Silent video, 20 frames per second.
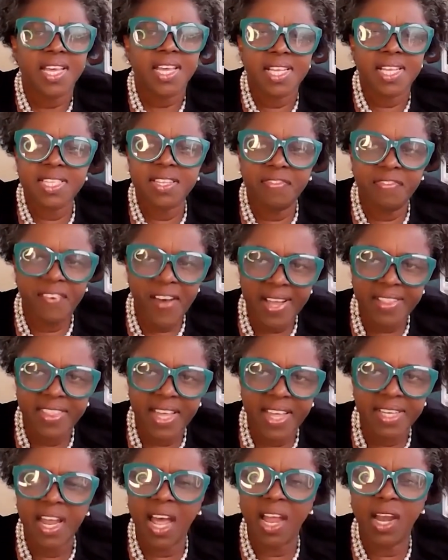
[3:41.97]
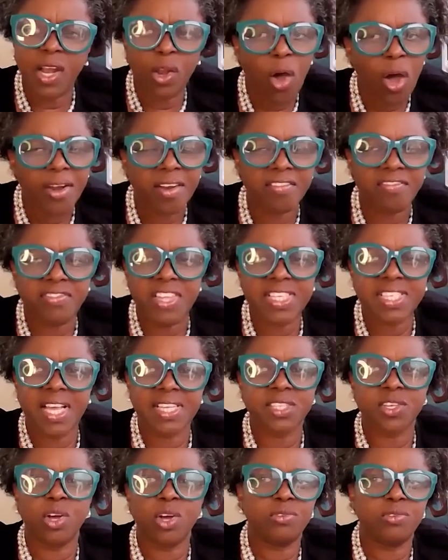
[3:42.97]
is the fact that a lot of this
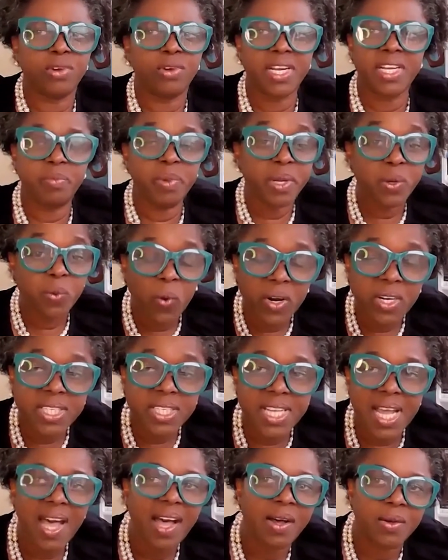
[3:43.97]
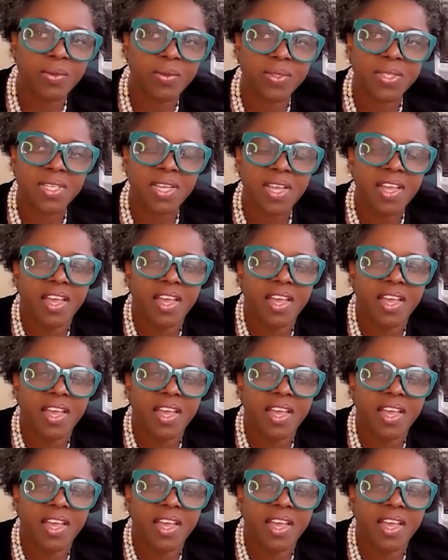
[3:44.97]
has already been worked out.